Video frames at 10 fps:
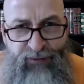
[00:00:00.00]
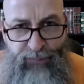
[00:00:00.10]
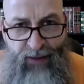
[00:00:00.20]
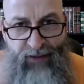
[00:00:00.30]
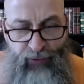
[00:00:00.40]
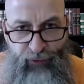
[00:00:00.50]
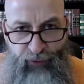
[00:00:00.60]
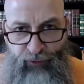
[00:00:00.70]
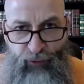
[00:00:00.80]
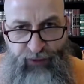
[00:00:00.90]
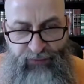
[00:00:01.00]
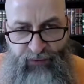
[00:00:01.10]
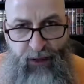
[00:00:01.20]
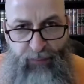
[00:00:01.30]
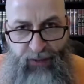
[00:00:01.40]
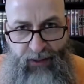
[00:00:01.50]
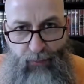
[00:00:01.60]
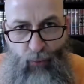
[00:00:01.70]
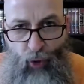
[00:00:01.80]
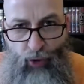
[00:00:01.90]
about to destroy Sodom and
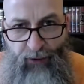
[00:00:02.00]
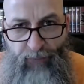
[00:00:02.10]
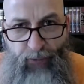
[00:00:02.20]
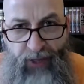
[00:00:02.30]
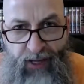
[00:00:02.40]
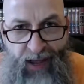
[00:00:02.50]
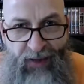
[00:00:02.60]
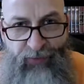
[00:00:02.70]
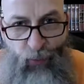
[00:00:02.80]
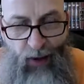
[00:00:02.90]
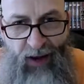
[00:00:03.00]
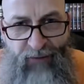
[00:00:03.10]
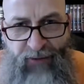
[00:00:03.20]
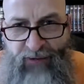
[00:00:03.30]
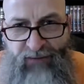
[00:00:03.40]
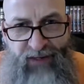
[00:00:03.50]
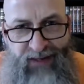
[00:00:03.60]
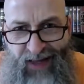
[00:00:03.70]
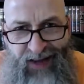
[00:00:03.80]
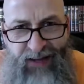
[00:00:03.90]
Gomorrah. And so obviously,
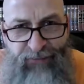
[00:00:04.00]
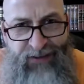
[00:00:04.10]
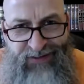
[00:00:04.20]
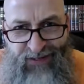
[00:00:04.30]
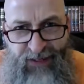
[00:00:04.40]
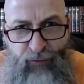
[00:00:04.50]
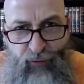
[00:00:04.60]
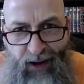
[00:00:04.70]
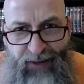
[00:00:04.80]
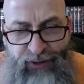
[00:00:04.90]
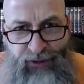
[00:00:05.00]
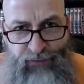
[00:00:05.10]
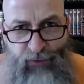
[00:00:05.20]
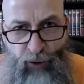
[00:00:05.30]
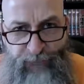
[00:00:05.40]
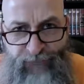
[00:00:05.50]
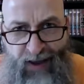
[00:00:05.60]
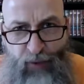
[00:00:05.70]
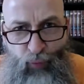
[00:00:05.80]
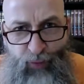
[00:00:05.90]
not even 10 righteous are
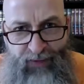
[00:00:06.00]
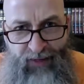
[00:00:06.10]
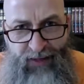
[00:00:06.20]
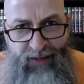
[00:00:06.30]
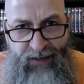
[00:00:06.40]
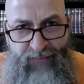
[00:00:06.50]
found within,